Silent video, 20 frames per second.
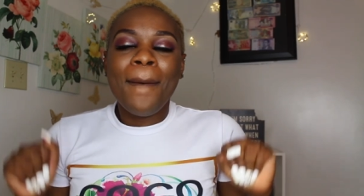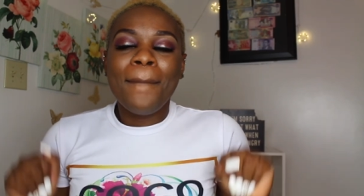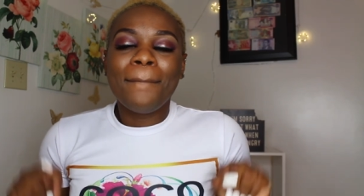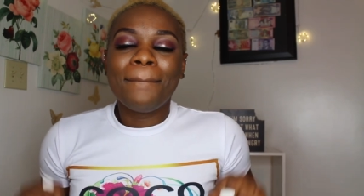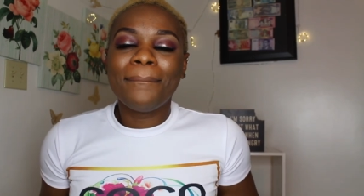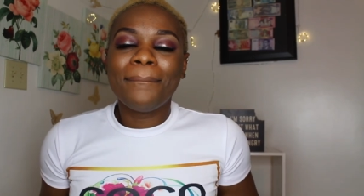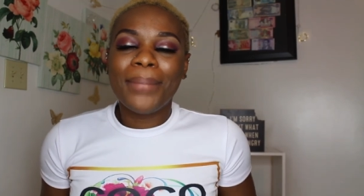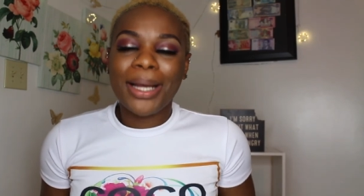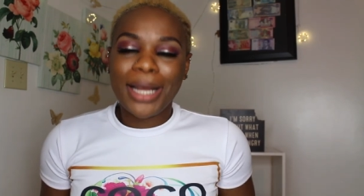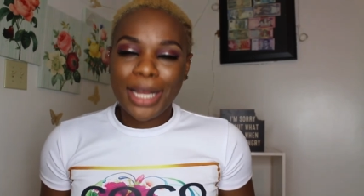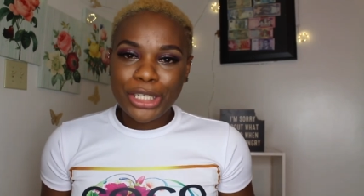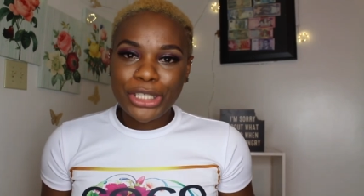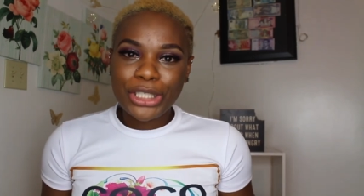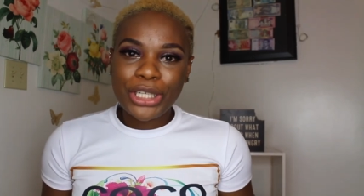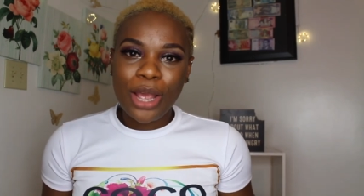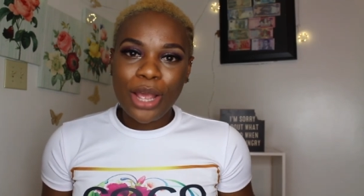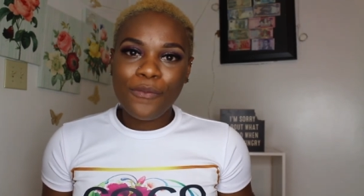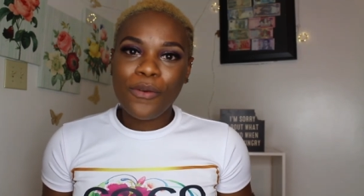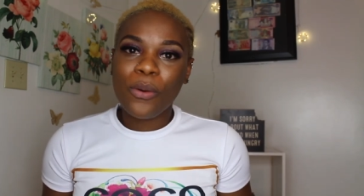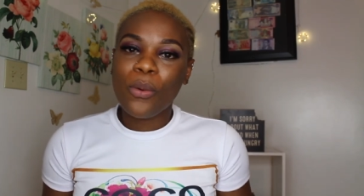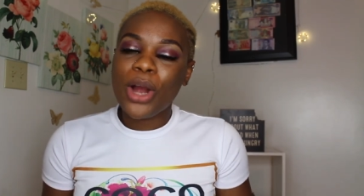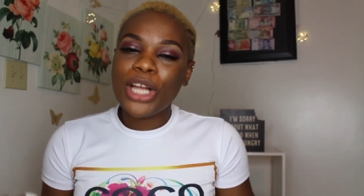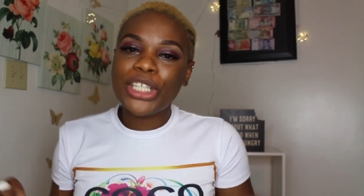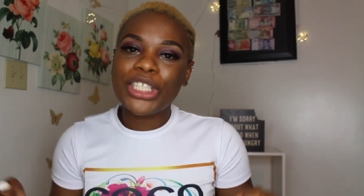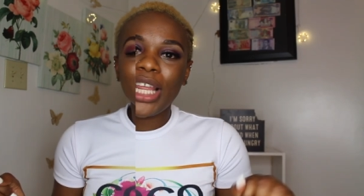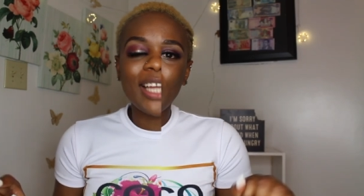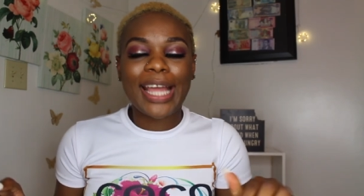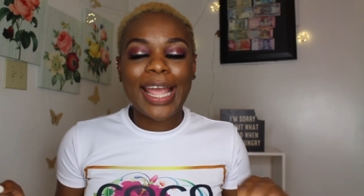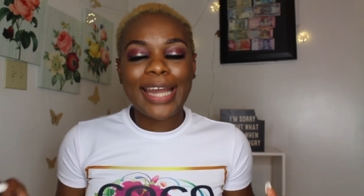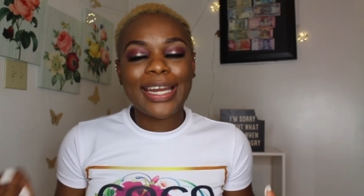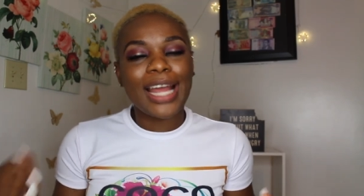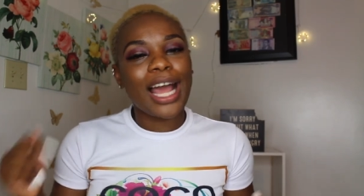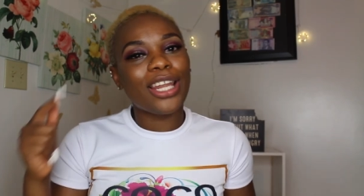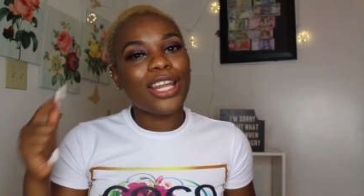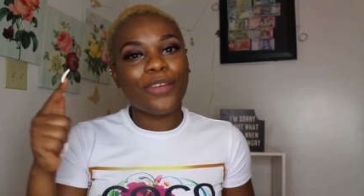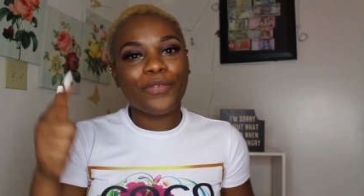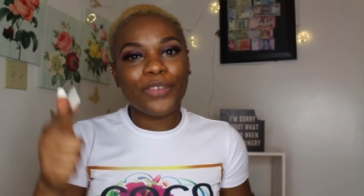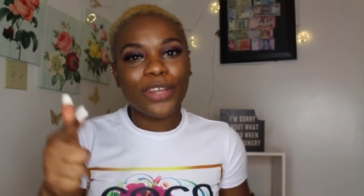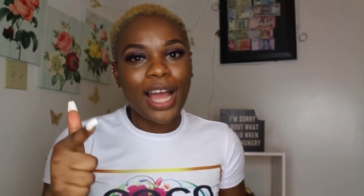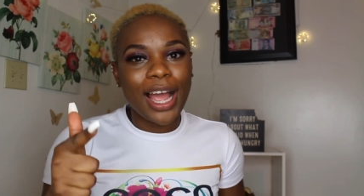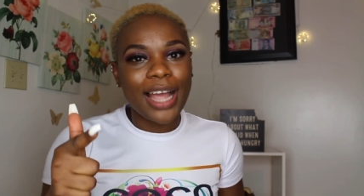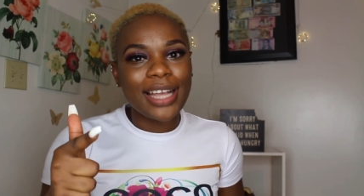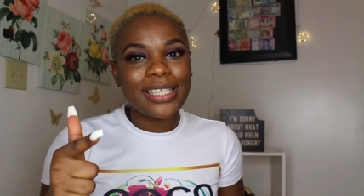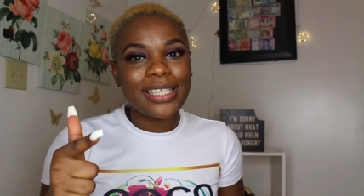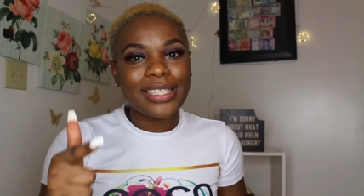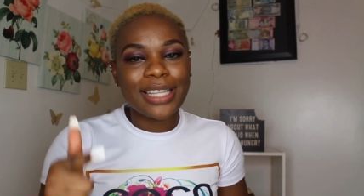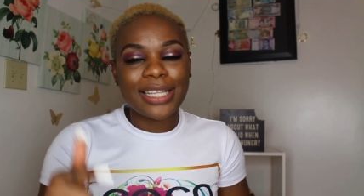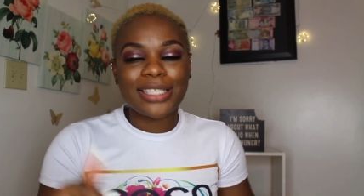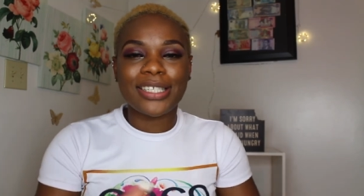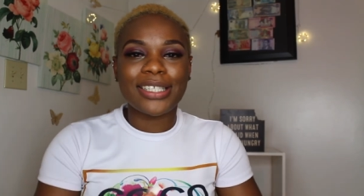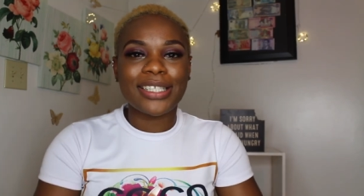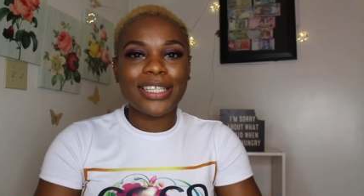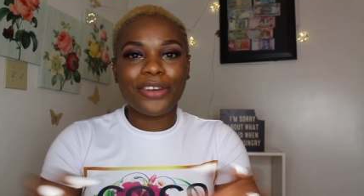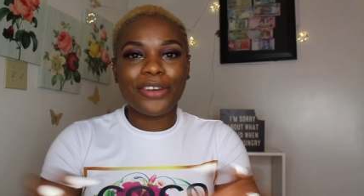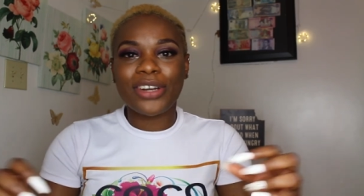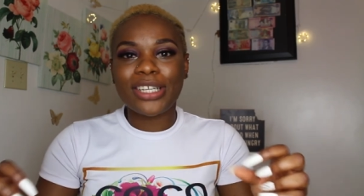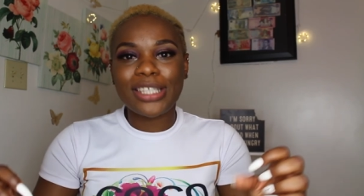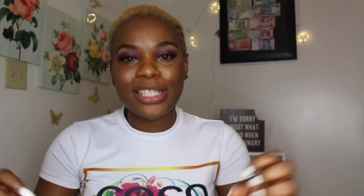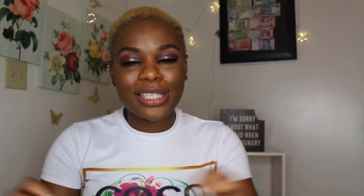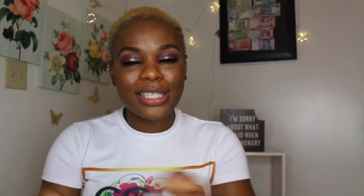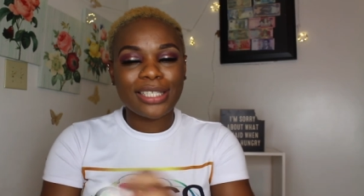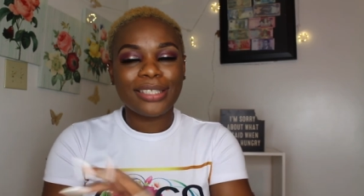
much for watching and I love you guys that's a secret